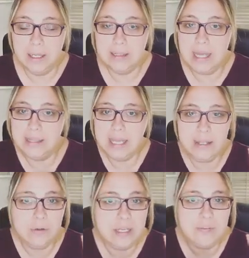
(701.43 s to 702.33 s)
then they
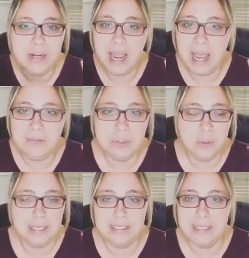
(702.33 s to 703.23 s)
don't even have to
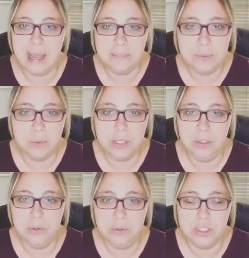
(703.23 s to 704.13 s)
accept when
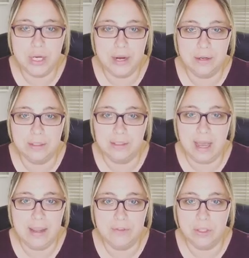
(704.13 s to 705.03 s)
you share the
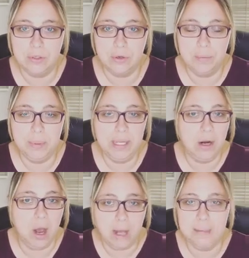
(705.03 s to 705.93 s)
live in the group. It
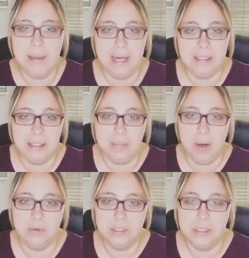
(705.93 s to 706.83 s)
automatically
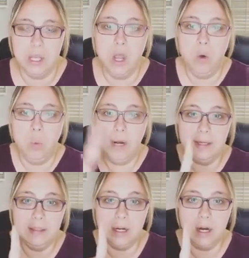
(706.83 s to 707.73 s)
posts. One
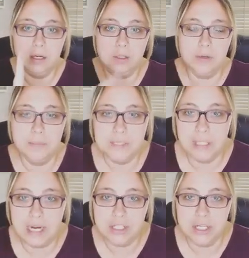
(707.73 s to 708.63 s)
of the garden groups
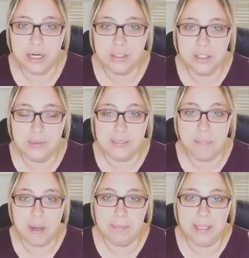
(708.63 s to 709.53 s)
that I share to is
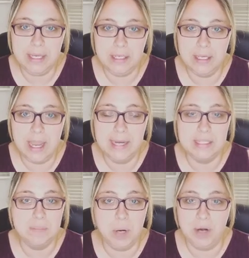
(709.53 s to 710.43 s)
public and
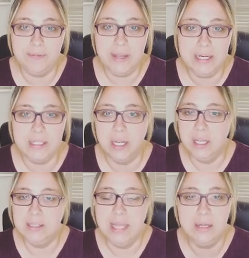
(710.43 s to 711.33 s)
it's perfect.
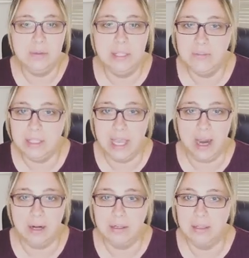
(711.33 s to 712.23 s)
They don't even
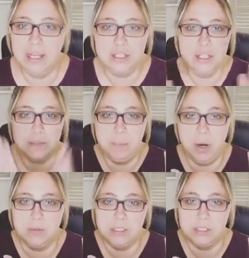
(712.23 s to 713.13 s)
care. It just
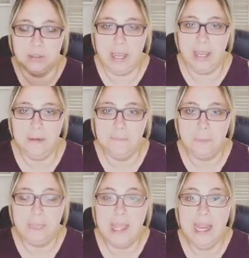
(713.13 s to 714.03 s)
posts, okay?
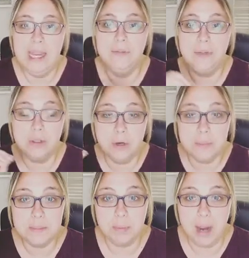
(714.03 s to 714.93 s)
If the group
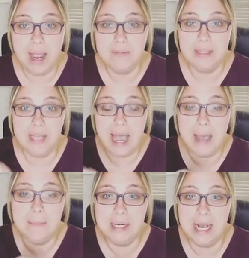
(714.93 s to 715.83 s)
is private, the
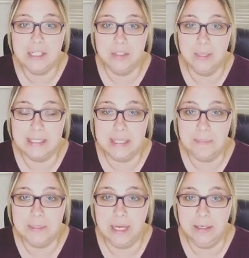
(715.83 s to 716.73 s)
admin has to
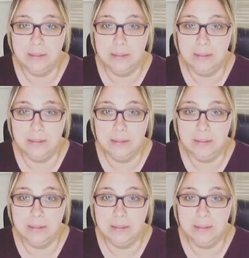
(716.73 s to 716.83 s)
accept it.